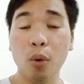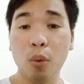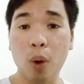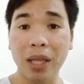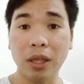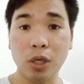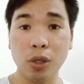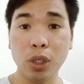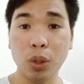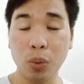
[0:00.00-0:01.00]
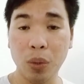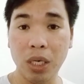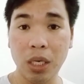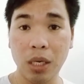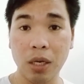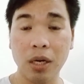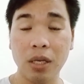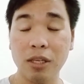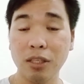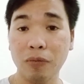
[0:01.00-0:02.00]
what you're doing here
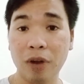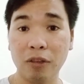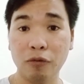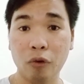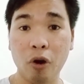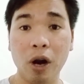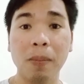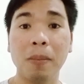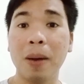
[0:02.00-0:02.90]
in this platform,